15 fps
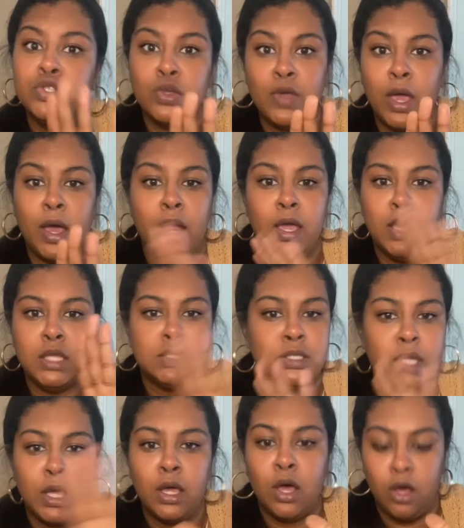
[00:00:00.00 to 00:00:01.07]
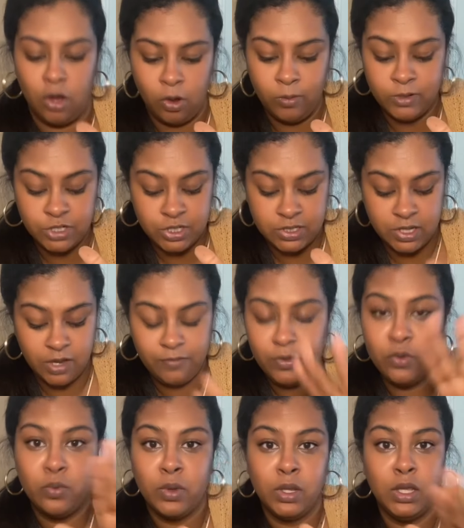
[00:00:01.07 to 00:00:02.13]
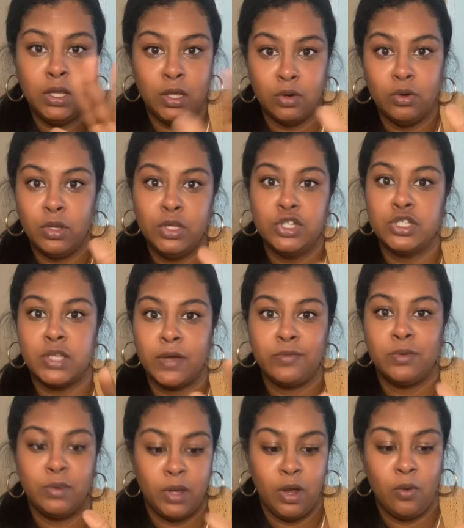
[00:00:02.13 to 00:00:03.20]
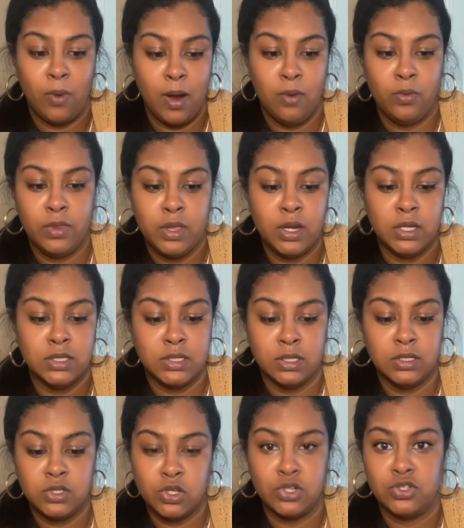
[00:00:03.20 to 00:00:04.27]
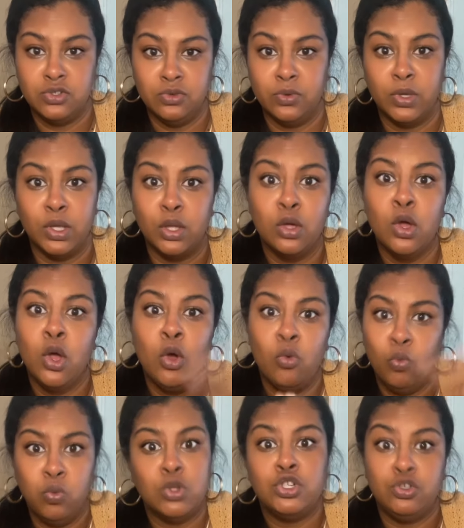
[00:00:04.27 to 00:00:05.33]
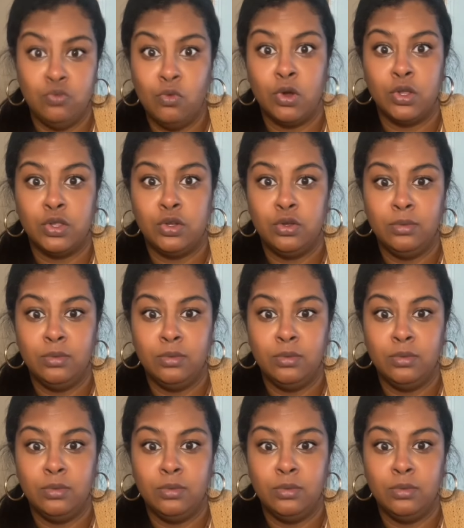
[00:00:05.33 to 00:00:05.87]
yeah, it's like a whole bunch of stuff. You really literally just have to play around with it until it starts doing what you want it to do,